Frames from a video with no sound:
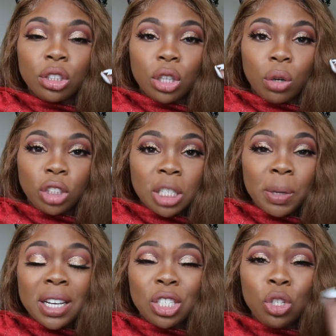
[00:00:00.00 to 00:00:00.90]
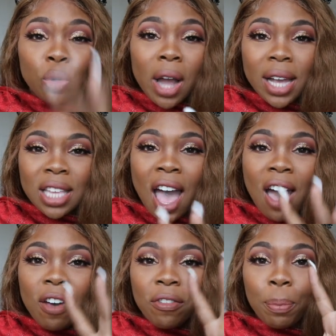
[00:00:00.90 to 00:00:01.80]
So just because you guys
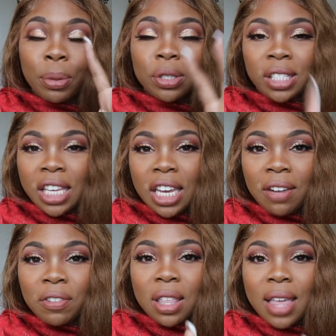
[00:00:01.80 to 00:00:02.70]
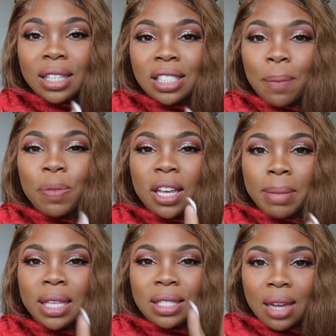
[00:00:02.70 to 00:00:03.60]
have perceived that something
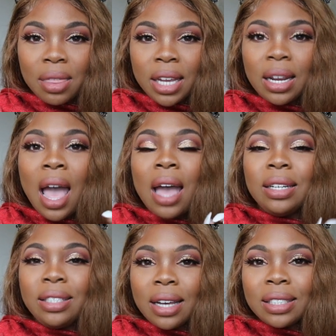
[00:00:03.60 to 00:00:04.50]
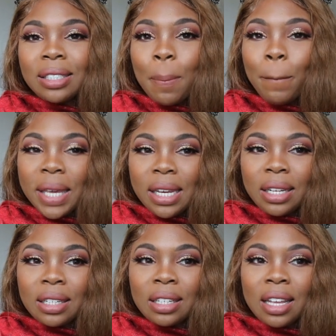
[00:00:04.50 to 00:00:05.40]
means nothing doesn't
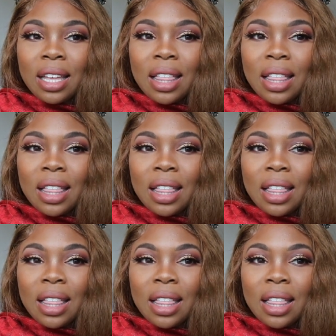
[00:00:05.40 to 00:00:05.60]
mean